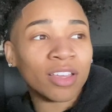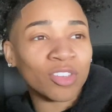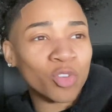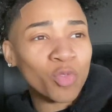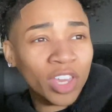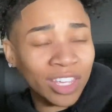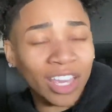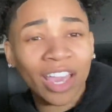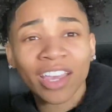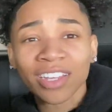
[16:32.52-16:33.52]
you
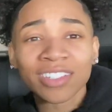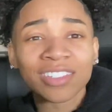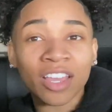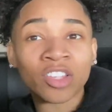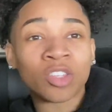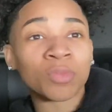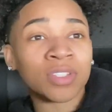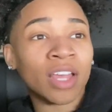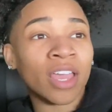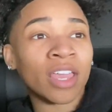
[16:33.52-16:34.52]
engaged? And she
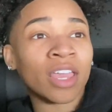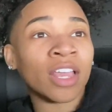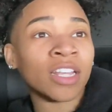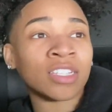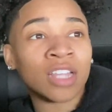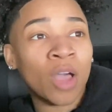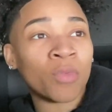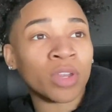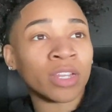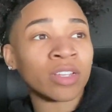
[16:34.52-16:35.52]
was like, it's not
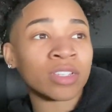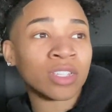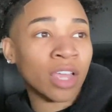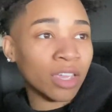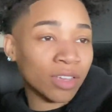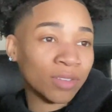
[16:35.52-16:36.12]
what it looks like.